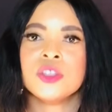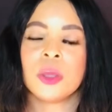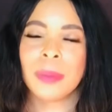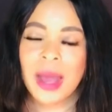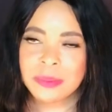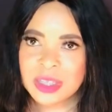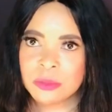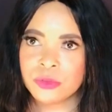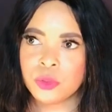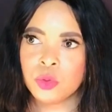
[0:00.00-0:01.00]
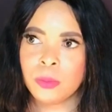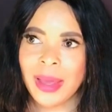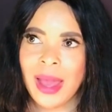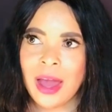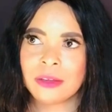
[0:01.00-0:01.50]
So perhaps some of you
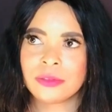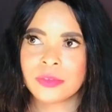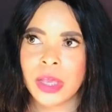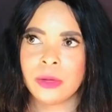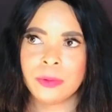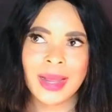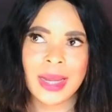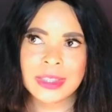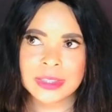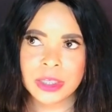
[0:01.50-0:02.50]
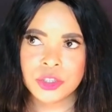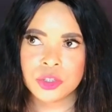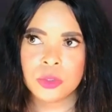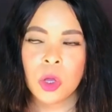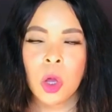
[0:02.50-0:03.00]
may have a
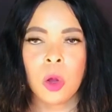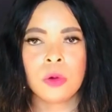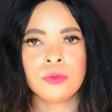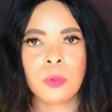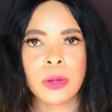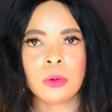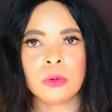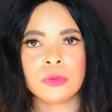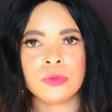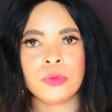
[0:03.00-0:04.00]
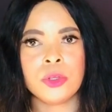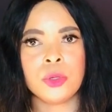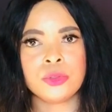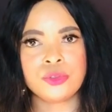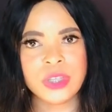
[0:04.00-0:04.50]
realization of one of
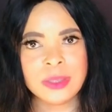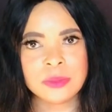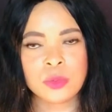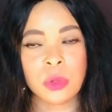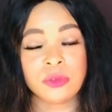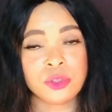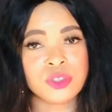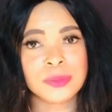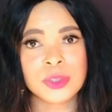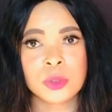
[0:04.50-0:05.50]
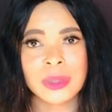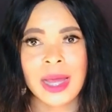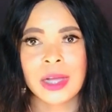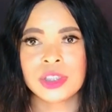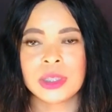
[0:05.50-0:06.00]
your dreams. One of your dreams
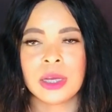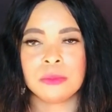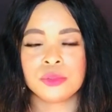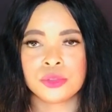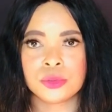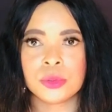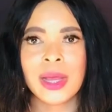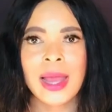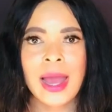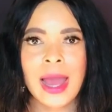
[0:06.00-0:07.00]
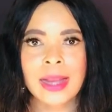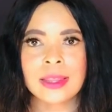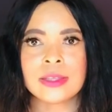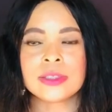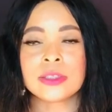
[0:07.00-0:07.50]
could actually come true
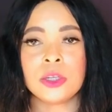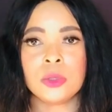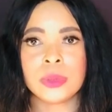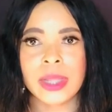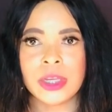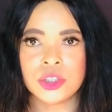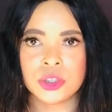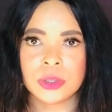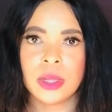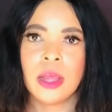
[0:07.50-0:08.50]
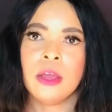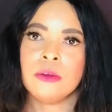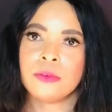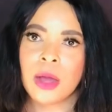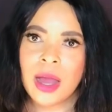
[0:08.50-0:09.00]
at this lunation.
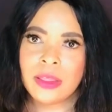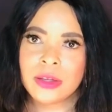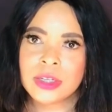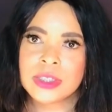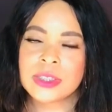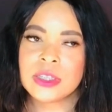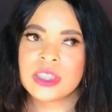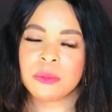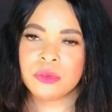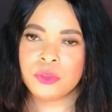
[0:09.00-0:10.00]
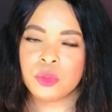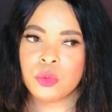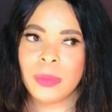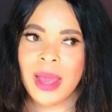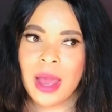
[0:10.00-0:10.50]
For others, some of
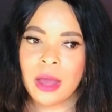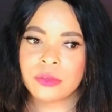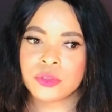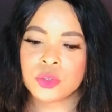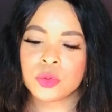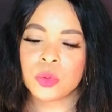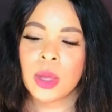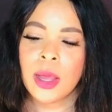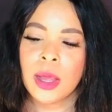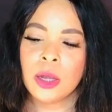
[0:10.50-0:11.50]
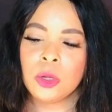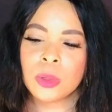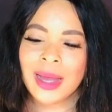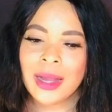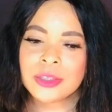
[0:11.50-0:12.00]
you may have to
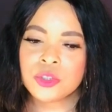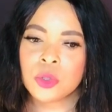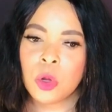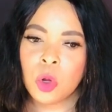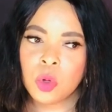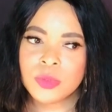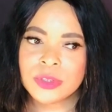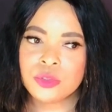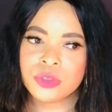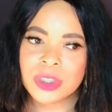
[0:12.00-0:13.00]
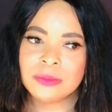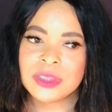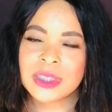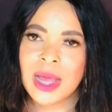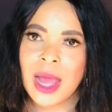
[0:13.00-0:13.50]
look at your hopes, dreams,